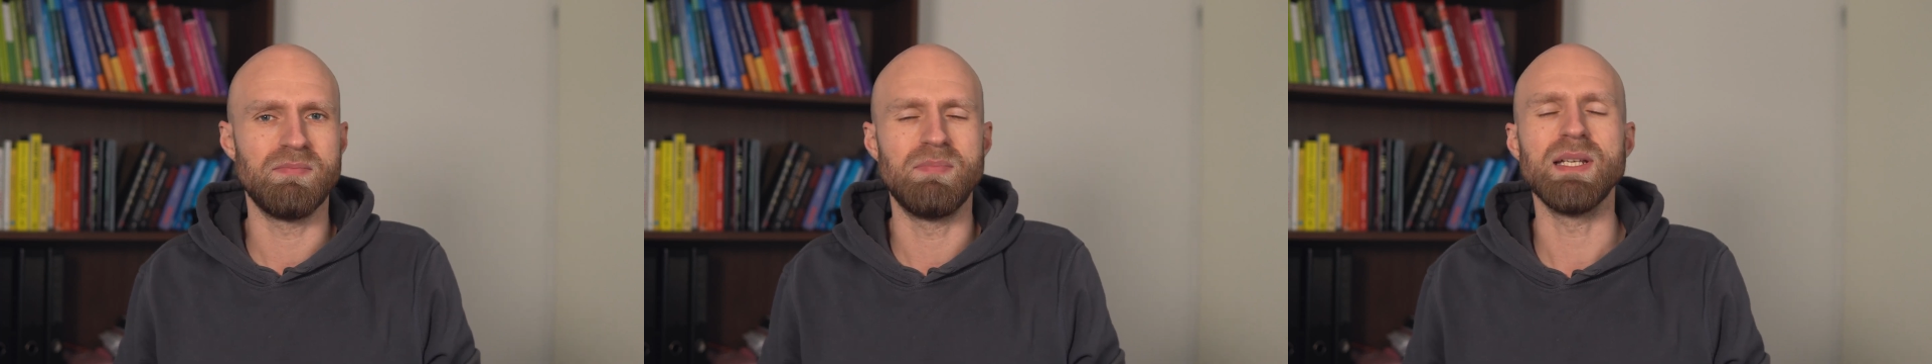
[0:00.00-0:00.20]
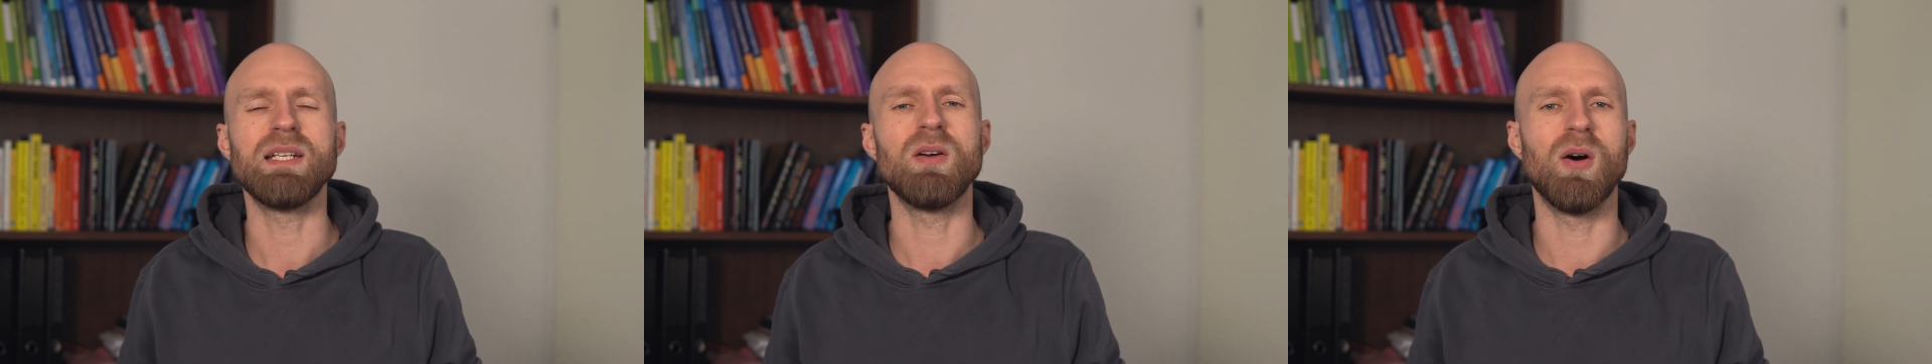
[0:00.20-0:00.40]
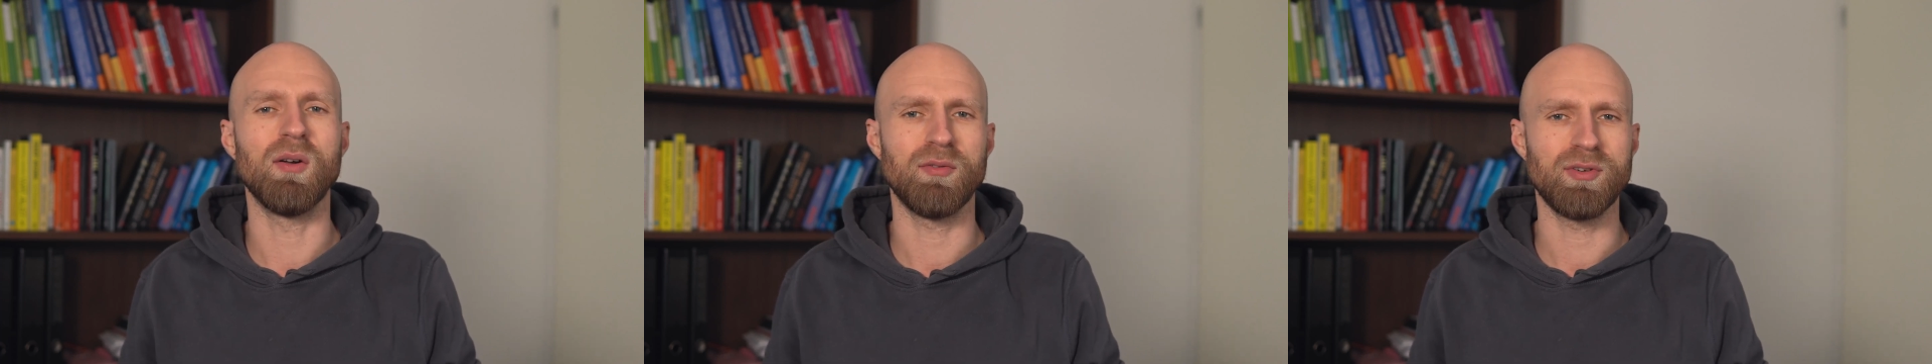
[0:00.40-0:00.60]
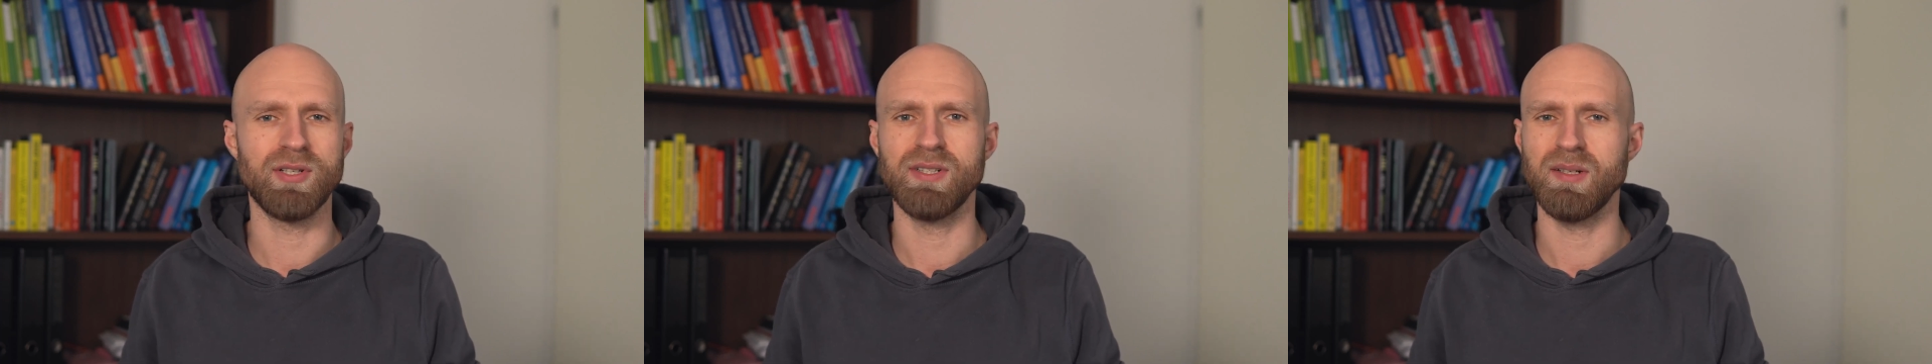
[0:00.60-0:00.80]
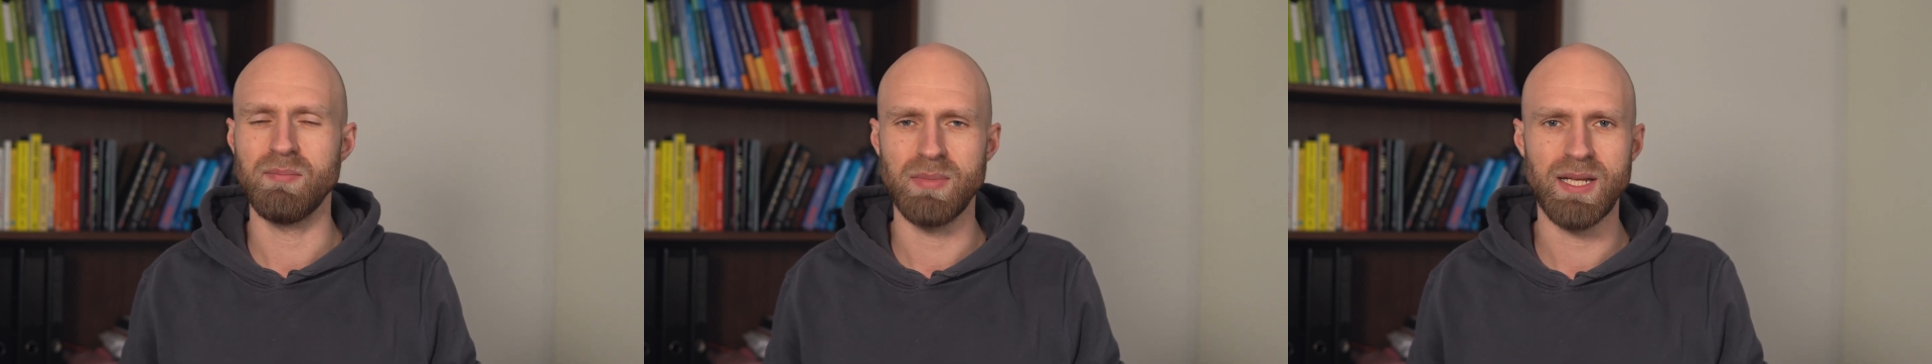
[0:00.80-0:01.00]
be
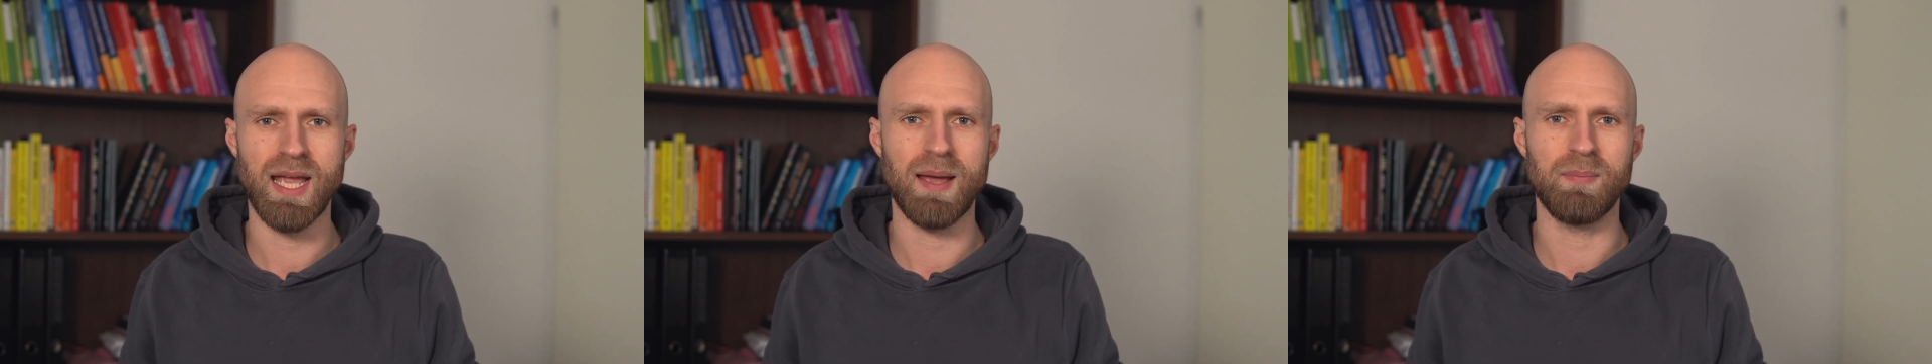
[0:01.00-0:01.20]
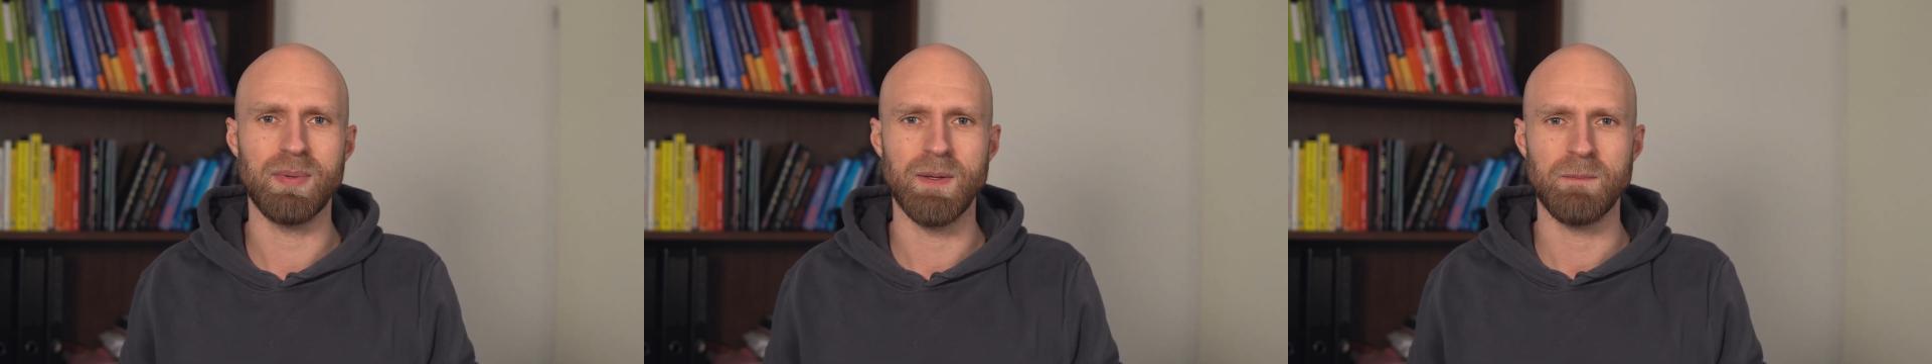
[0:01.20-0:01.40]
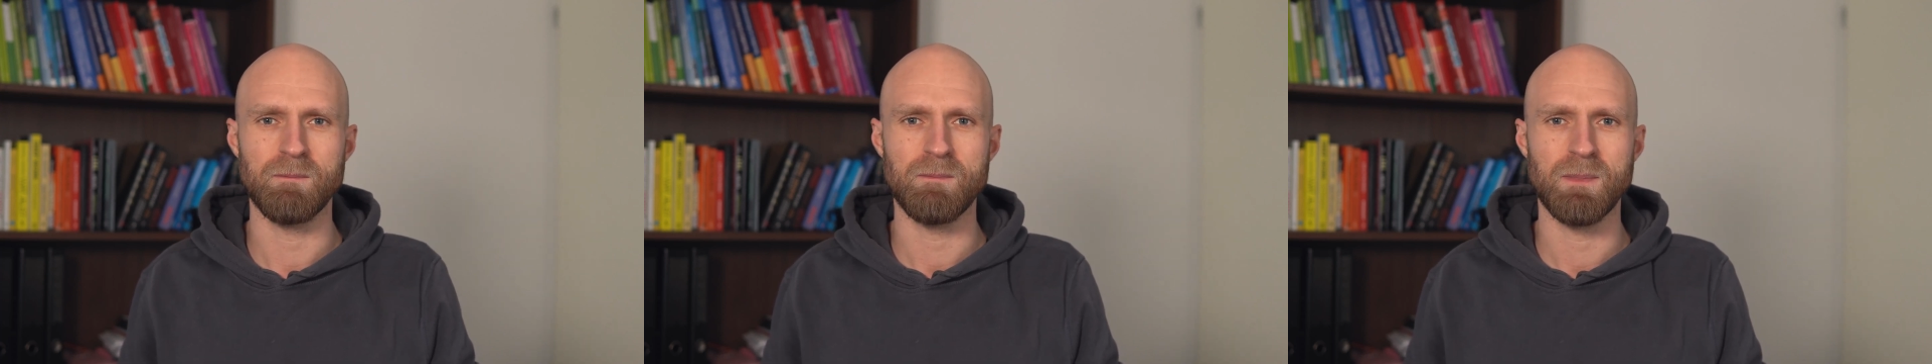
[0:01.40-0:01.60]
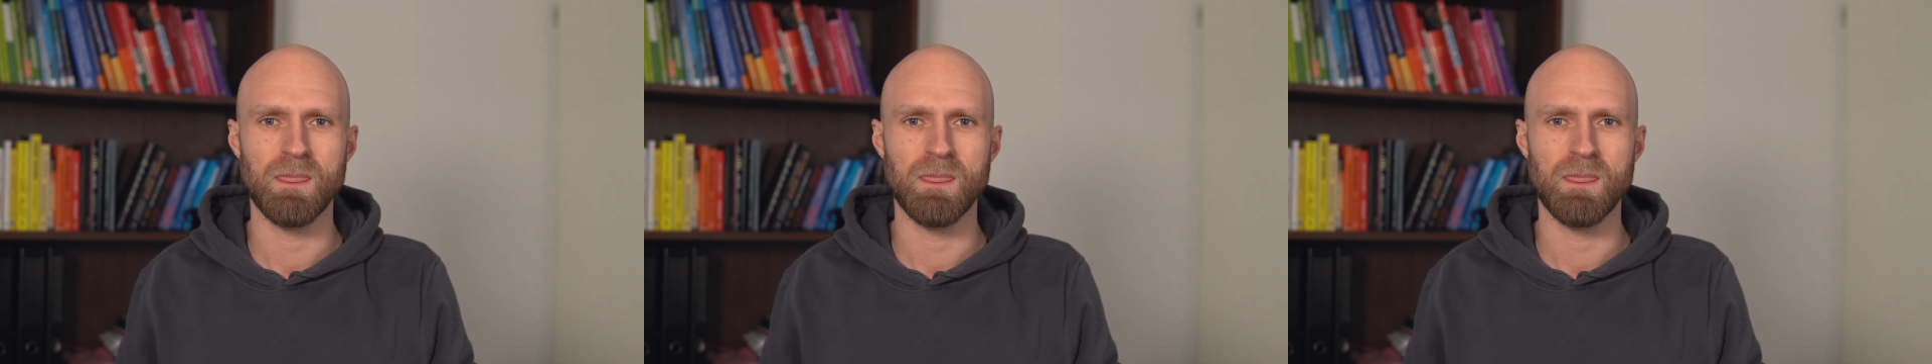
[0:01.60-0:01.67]
confident and be happy.